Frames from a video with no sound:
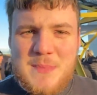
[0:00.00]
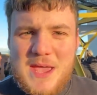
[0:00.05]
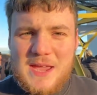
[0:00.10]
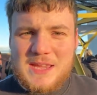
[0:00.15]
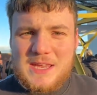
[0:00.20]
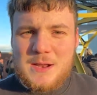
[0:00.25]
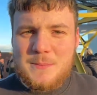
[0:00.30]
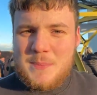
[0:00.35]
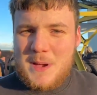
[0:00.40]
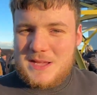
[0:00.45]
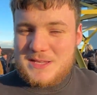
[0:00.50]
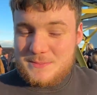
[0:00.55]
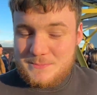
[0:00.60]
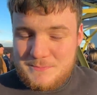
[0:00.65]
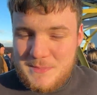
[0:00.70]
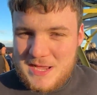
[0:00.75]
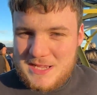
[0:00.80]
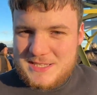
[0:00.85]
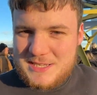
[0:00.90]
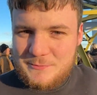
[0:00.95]
making a
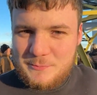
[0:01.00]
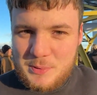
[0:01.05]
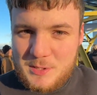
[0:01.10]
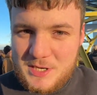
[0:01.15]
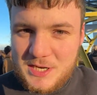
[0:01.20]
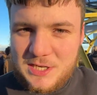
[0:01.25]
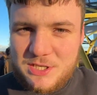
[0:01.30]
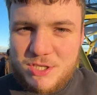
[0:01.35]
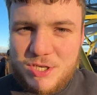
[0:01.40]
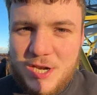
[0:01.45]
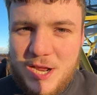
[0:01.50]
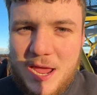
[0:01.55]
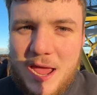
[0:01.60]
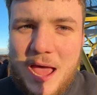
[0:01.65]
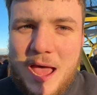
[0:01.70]
massive prediction here.